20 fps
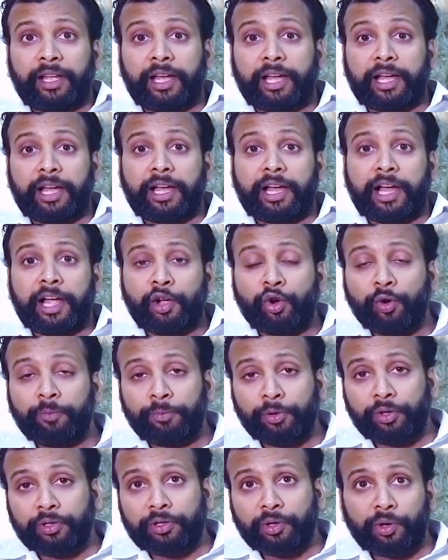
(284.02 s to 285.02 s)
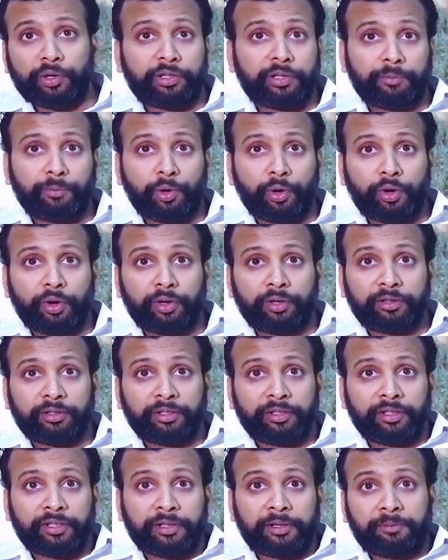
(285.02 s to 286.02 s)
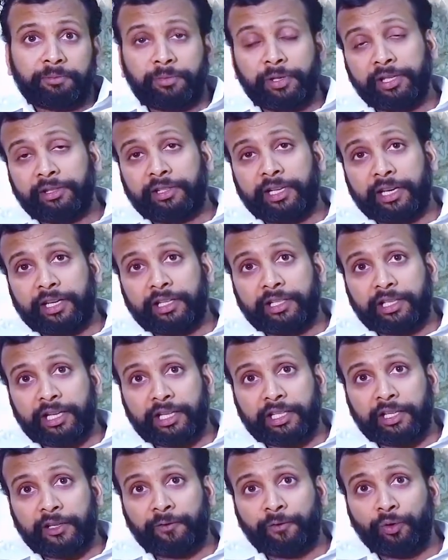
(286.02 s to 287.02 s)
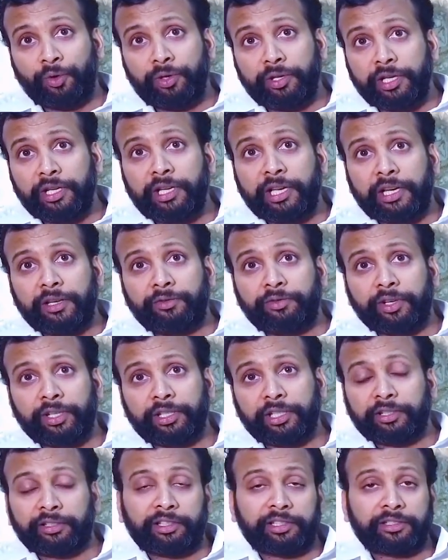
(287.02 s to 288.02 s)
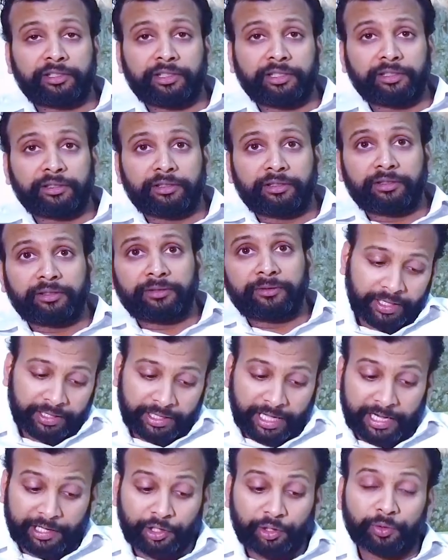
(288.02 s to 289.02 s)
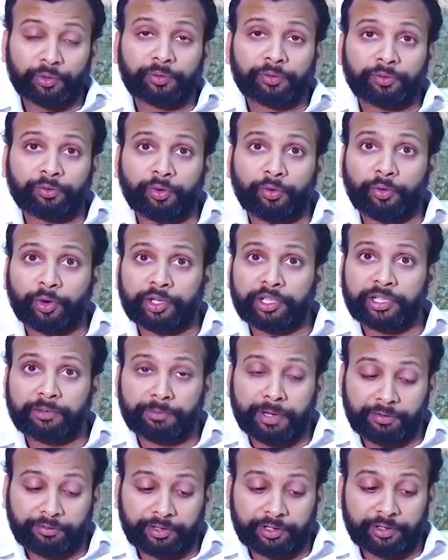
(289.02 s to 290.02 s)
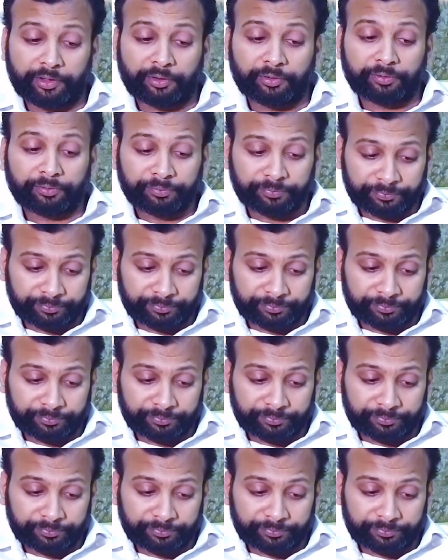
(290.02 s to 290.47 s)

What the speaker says: I hope you enjoyed the blog. Please get in touch if you need any further assistance. Thank you for watching my video.